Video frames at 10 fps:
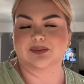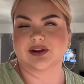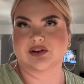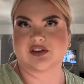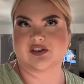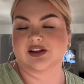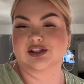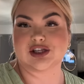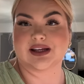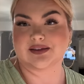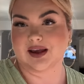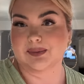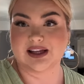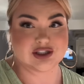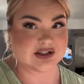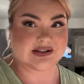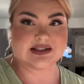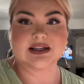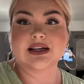but there's a solid chance I might just